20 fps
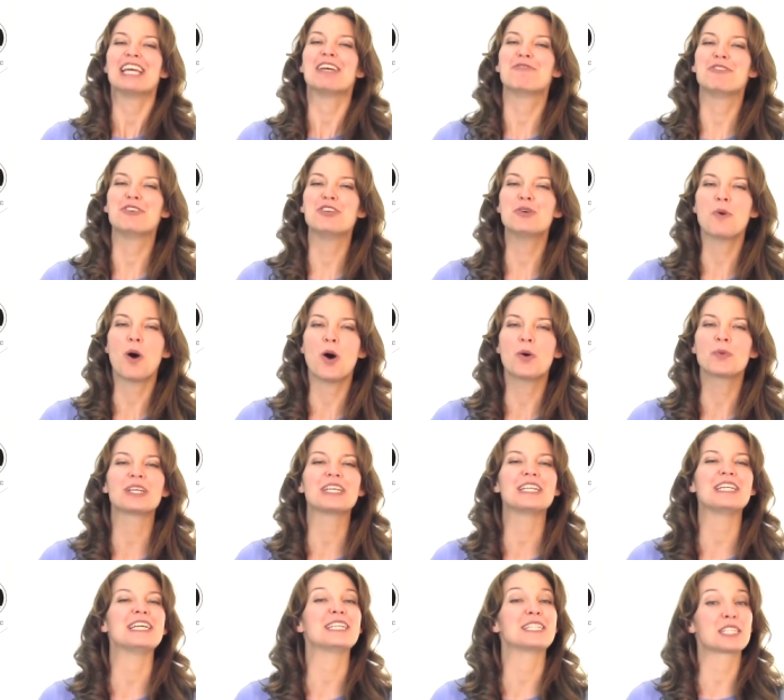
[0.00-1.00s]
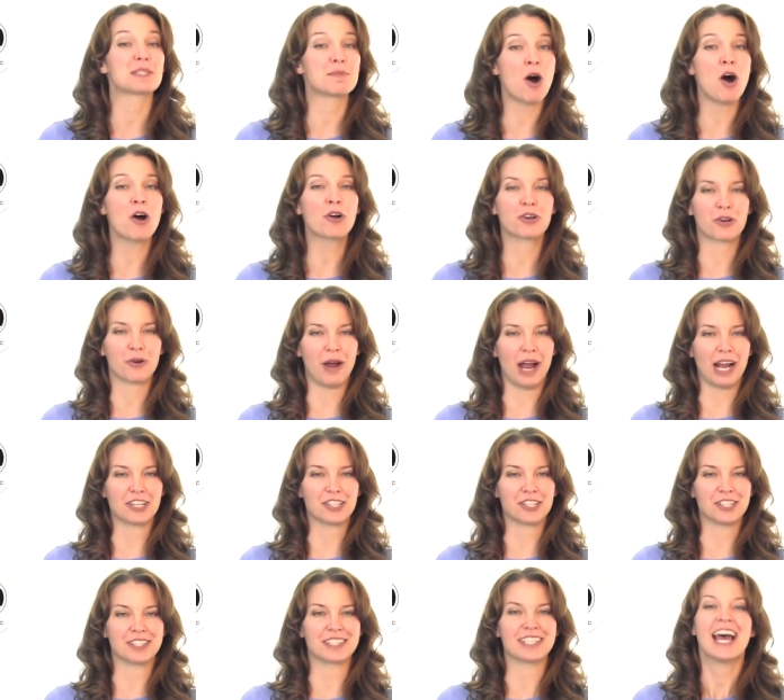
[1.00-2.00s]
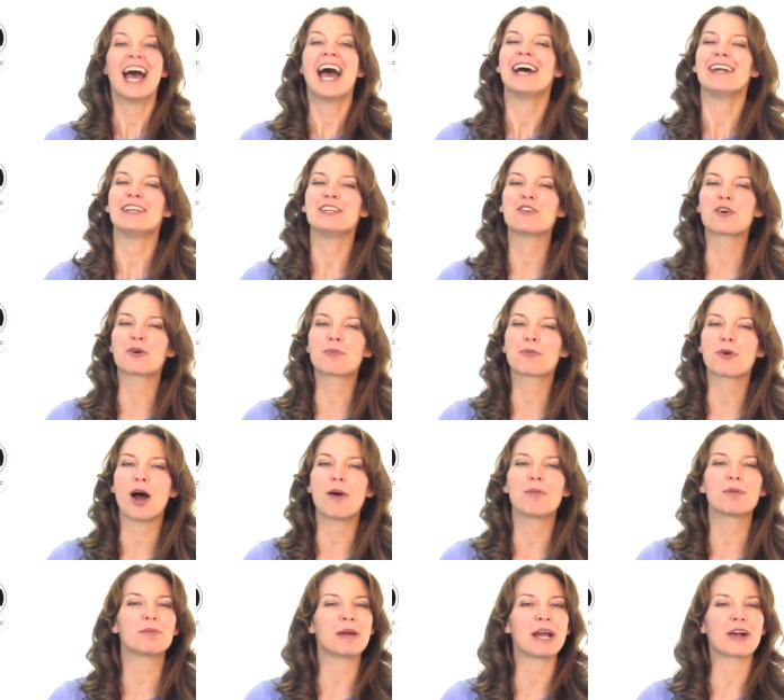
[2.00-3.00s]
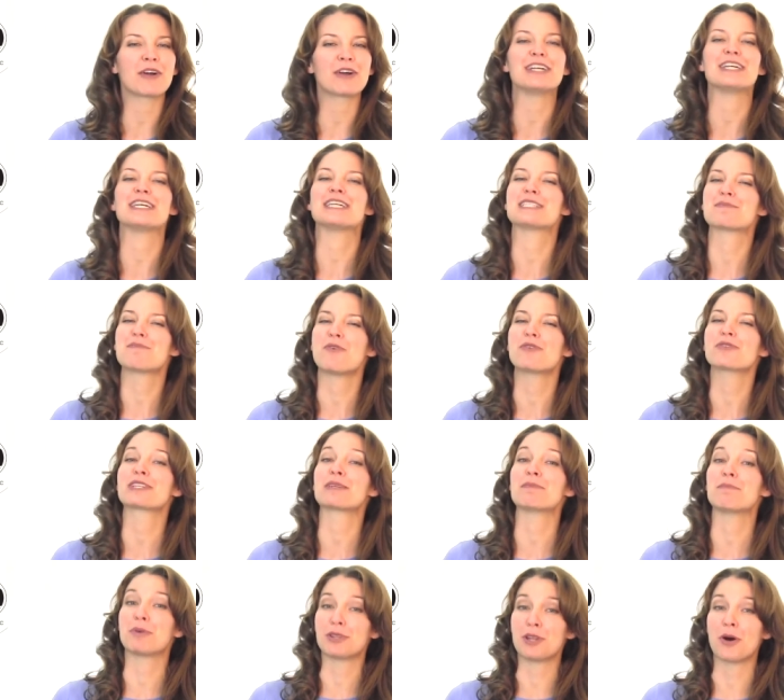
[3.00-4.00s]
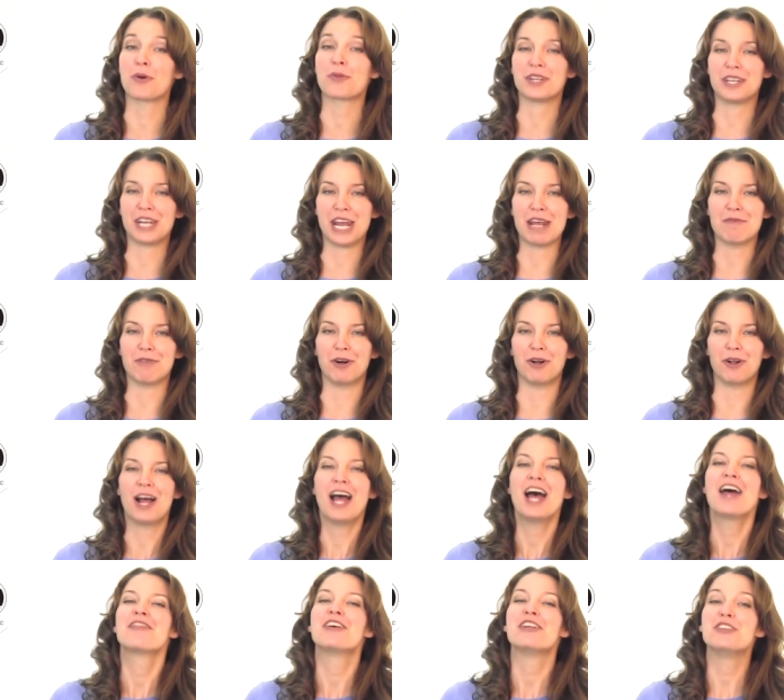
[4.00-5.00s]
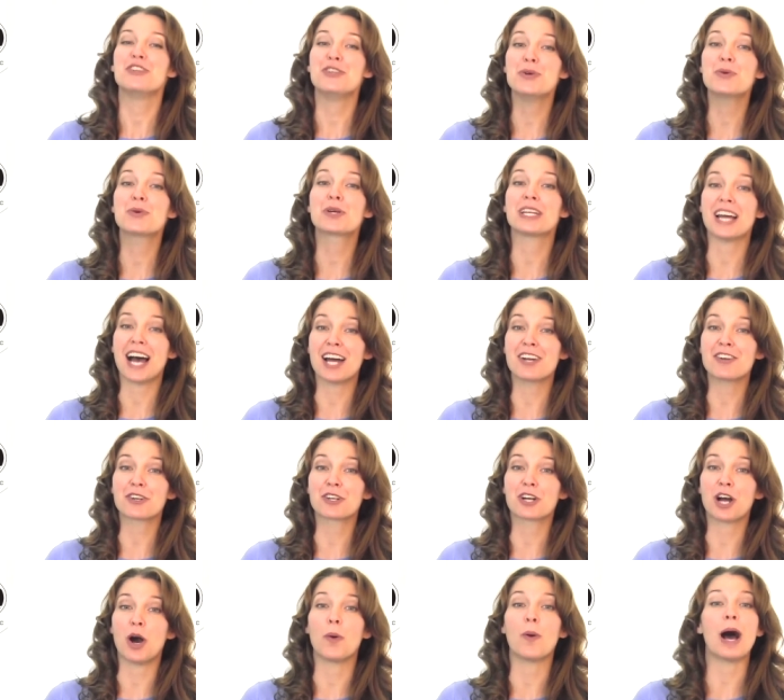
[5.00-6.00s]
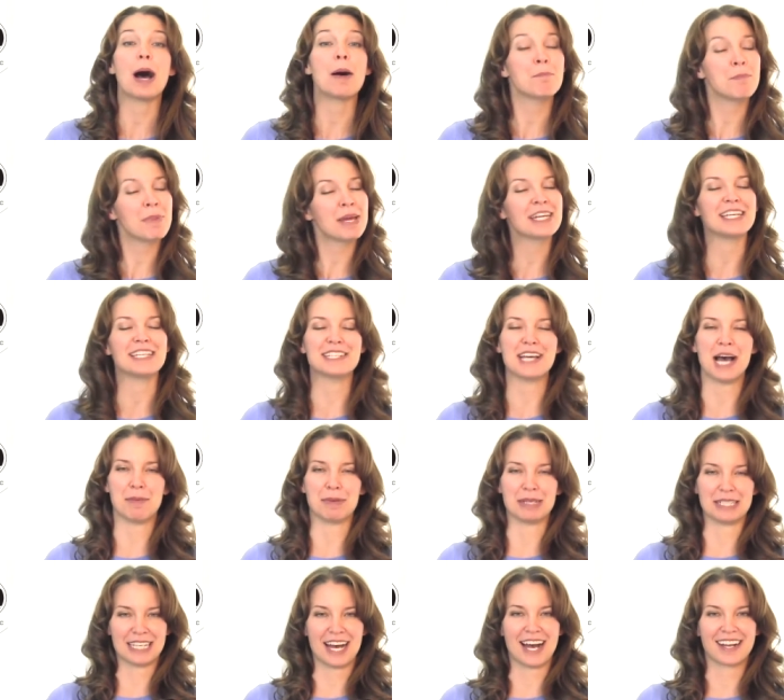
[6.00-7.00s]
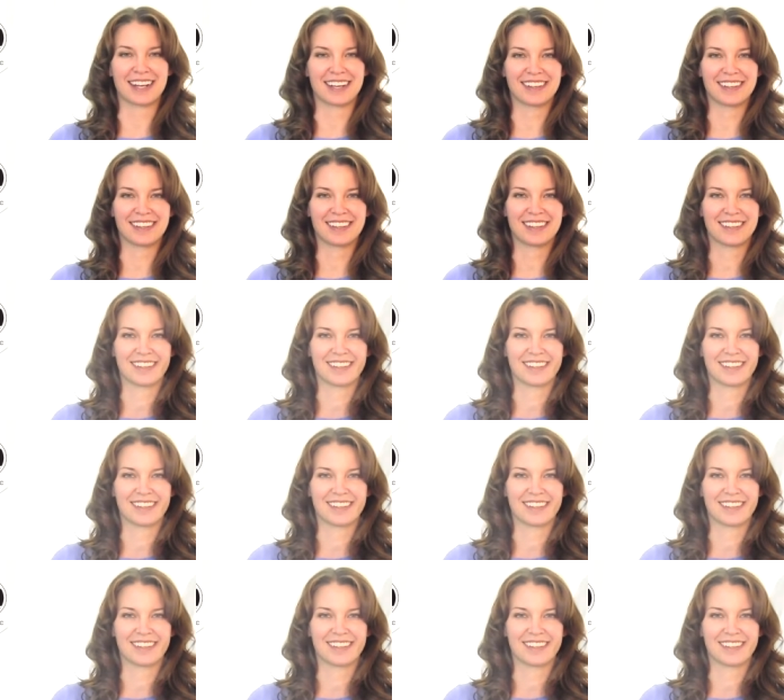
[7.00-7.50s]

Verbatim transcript: If you only need small corrections and your problem area is mostly below the navel, then you can undergo a mini tummy tuck.